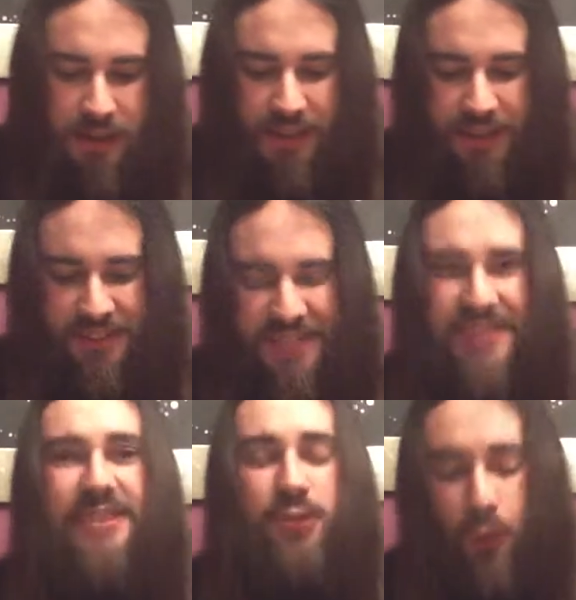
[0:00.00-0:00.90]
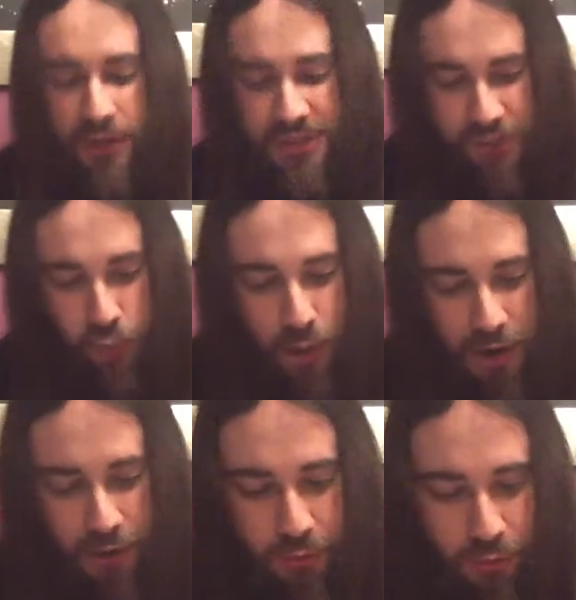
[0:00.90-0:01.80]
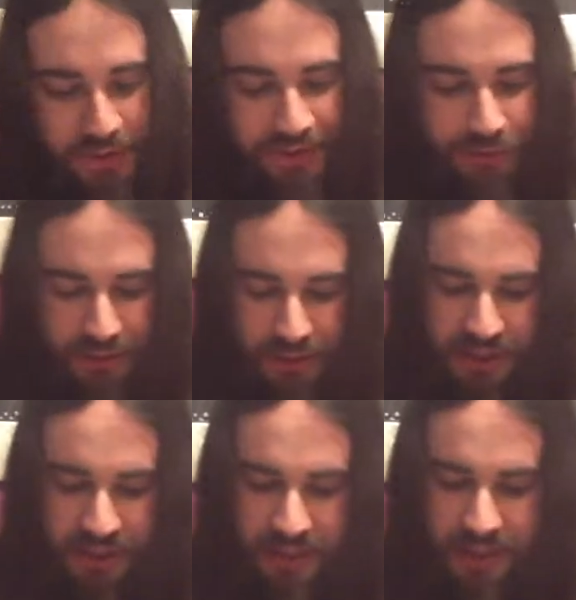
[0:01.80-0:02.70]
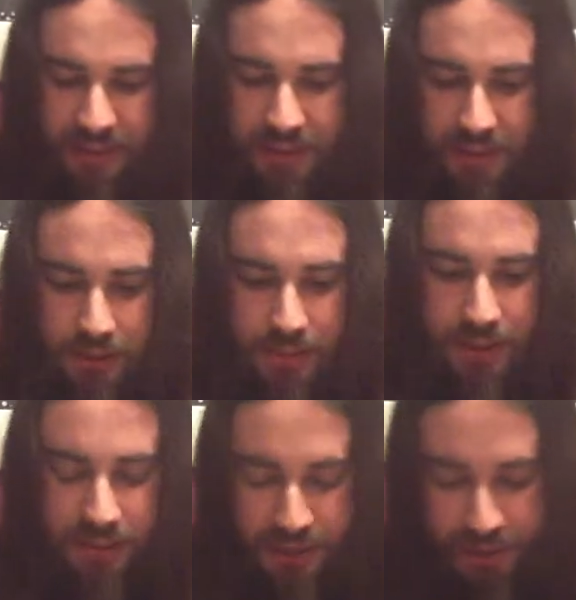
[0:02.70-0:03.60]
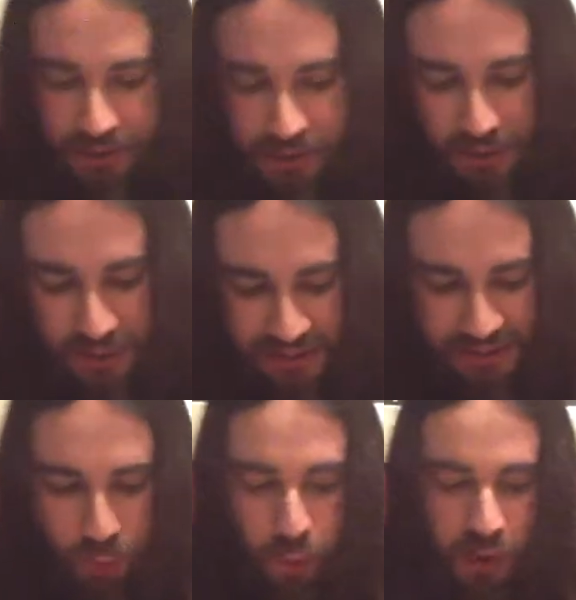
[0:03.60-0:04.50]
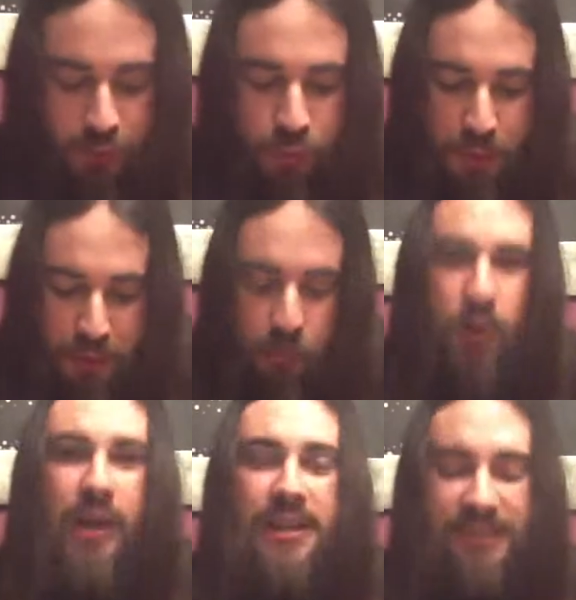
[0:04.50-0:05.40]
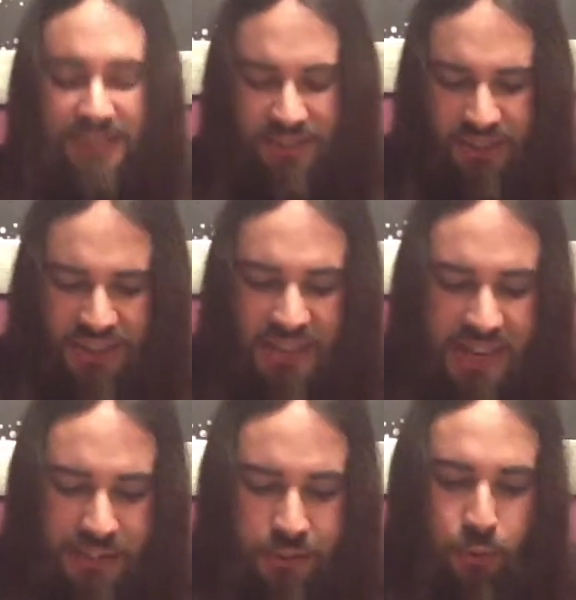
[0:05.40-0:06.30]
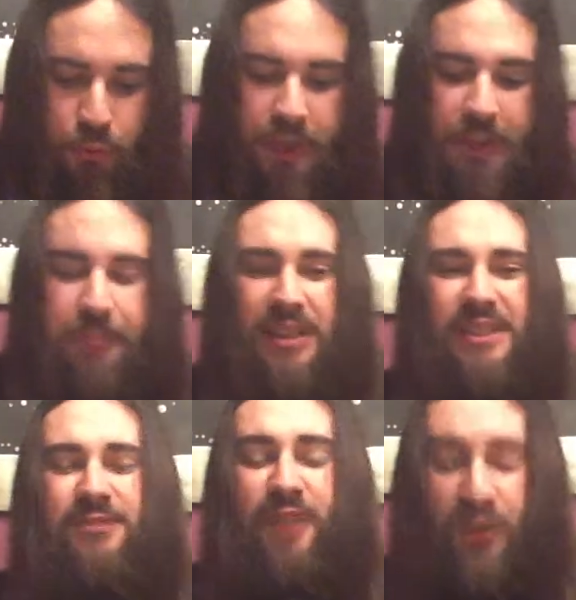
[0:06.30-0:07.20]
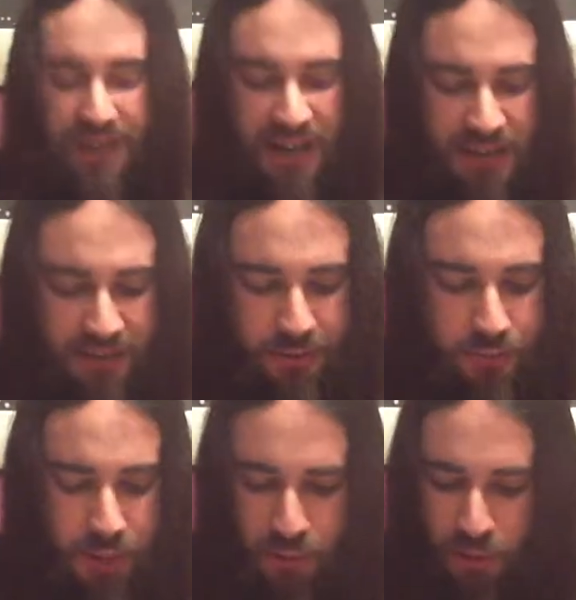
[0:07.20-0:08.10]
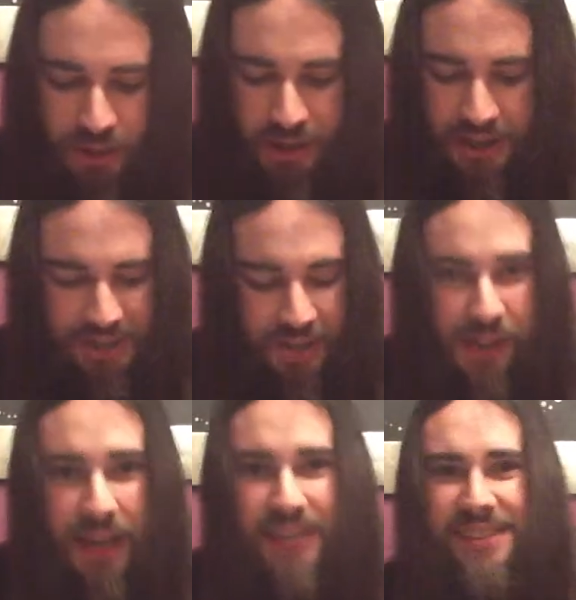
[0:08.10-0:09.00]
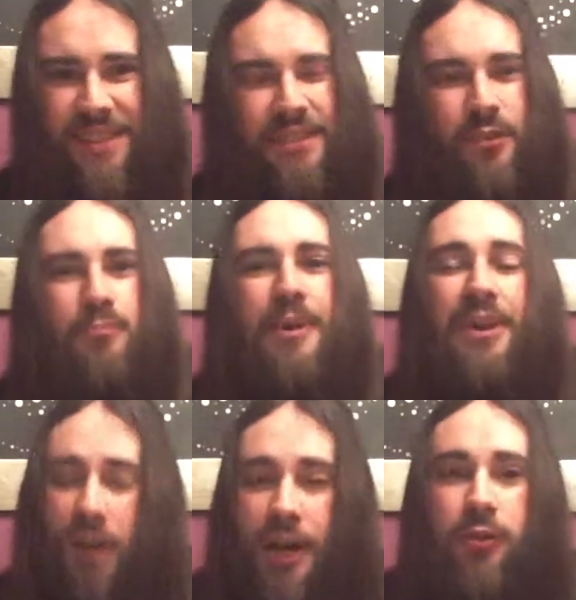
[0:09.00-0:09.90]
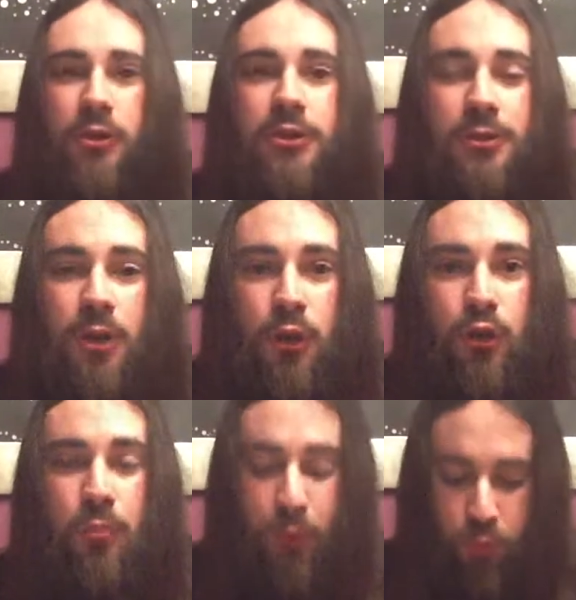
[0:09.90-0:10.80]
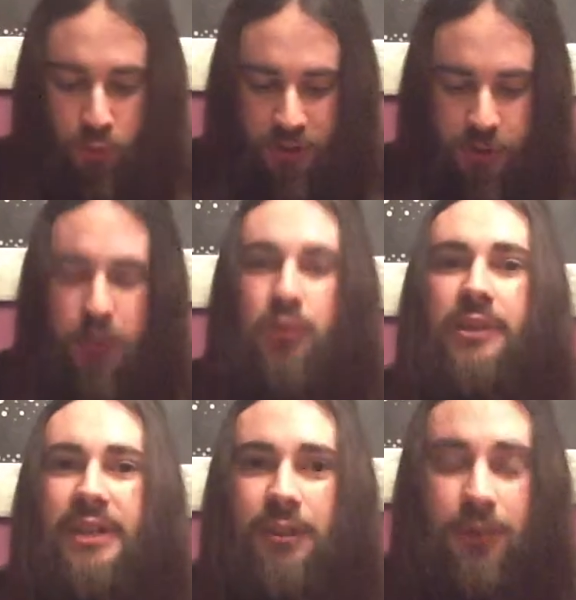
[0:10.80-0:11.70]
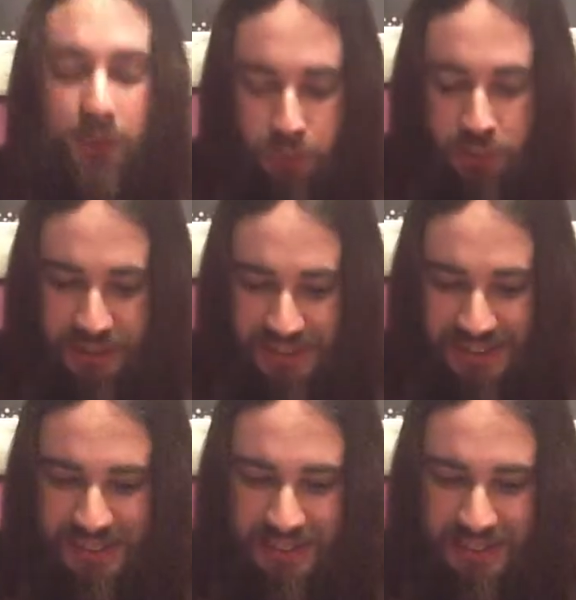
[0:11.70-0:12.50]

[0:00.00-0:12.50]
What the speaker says: And since it's so hard to read Cyrillic at the beginning, it's so hard to memorize. It's not that hard to read, but it's very hard to memorize. I decided to make dialogues, to put words on a context.